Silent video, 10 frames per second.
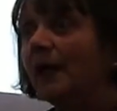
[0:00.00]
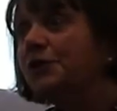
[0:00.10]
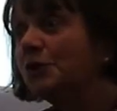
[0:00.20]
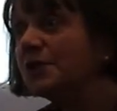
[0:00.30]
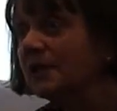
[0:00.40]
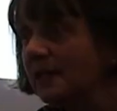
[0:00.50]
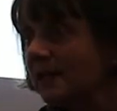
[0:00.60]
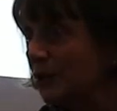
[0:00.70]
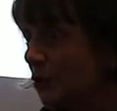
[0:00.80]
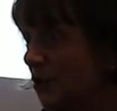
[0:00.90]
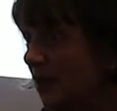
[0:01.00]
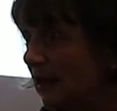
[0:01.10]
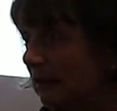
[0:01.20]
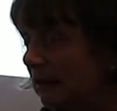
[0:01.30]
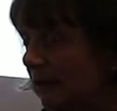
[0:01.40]
Hedgehogs nesting
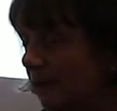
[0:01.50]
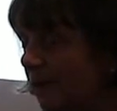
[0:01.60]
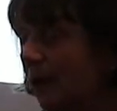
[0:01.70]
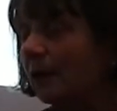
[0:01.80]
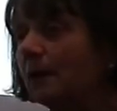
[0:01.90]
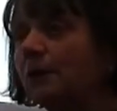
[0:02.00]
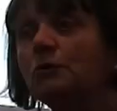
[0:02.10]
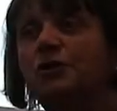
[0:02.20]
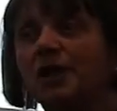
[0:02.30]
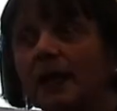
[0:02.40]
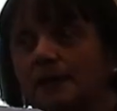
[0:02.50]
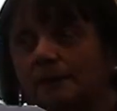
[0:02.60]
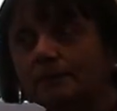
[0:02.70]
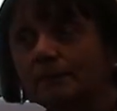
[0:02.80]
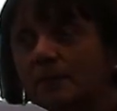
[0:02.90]
underneath. New shed.
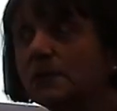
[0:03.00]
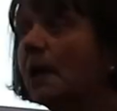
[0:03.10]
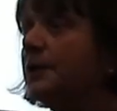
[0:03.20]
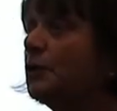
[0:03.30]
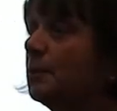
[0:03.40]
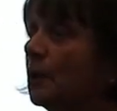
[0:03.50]
Tidy up the